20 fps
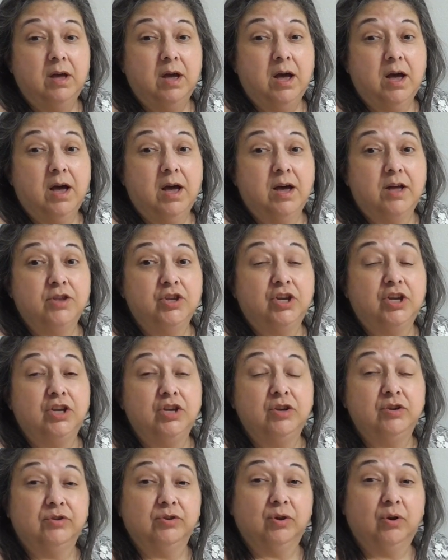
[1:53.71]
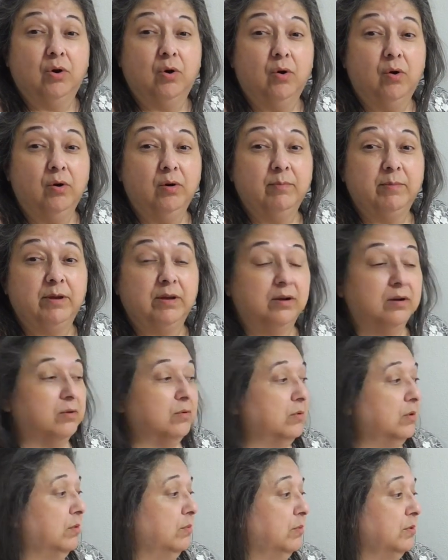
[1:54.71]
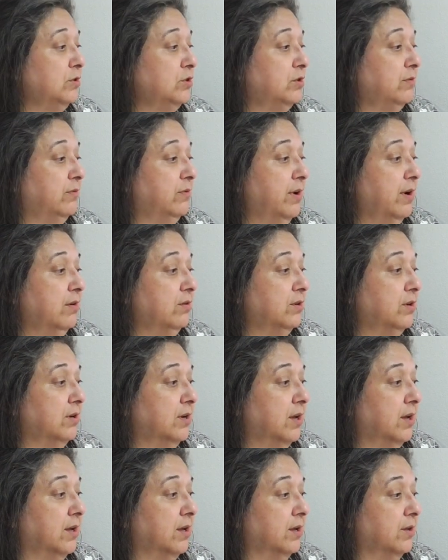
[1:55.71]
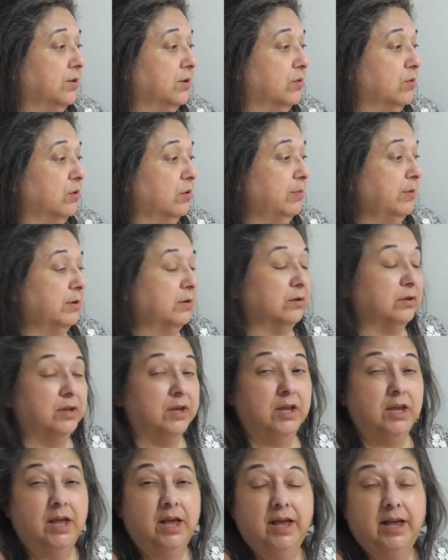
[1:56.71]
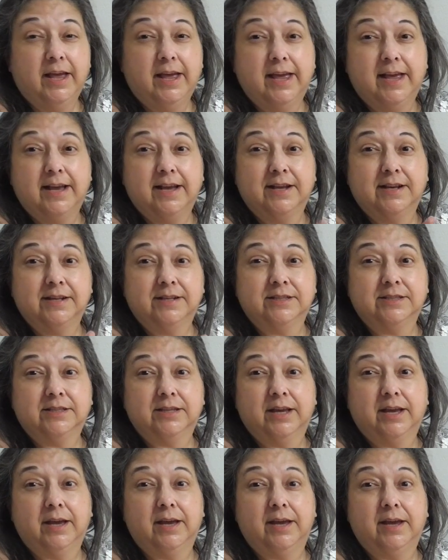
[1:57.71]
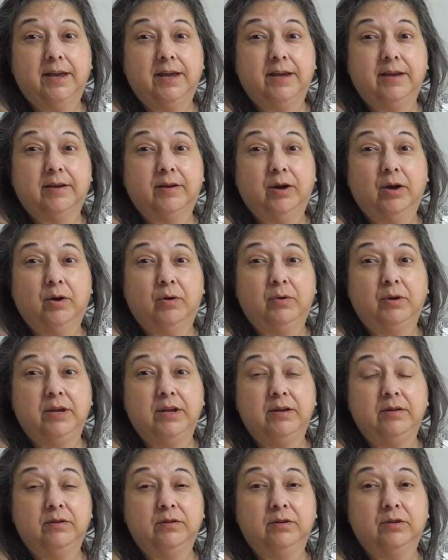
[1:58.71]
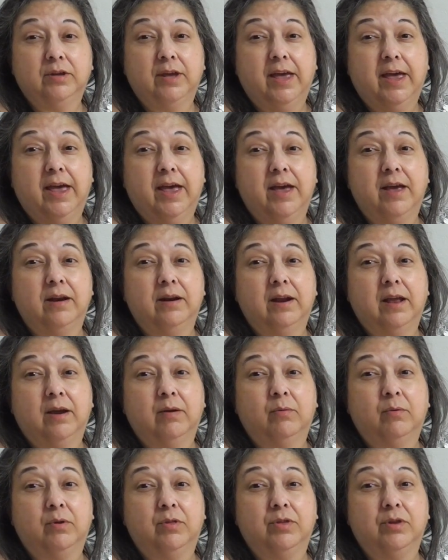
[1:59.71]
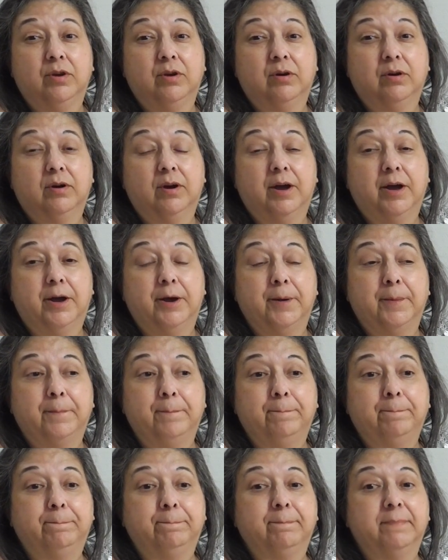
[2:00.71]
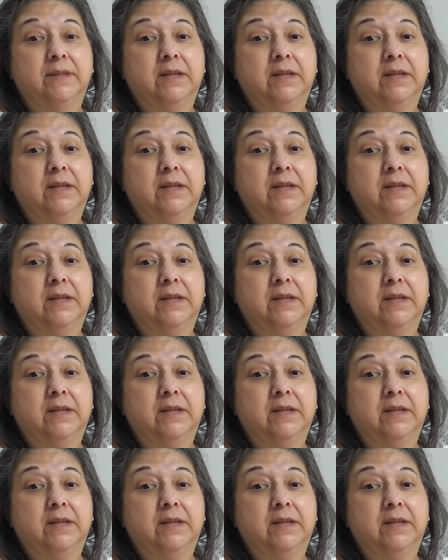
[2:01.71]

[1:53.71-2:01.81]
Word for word: Uh, you can use the cornmeal, once you've ground it, uh, the cornmeal, as a coating to add like with your, um,